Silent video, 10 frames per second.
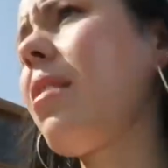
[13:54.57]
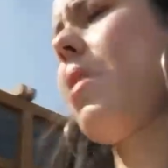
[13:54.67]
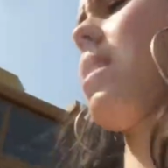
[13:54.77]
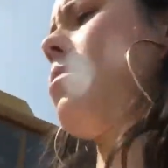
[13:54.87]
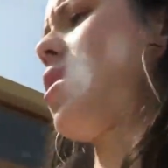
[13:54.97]
Okay,
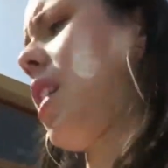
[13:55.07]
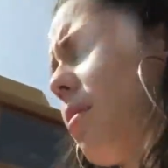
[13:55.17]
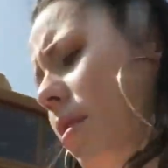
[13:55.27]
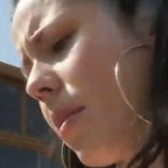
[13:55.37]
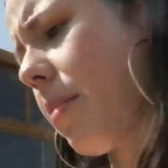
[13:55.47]
wait, let me
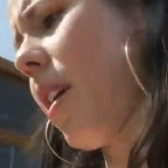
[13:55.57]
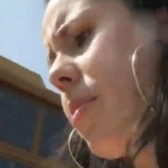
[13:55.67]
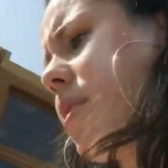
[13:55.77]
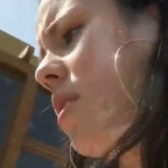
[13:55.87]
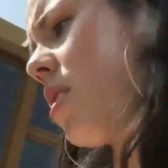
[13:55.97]
check all my
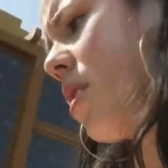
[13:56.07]
maps.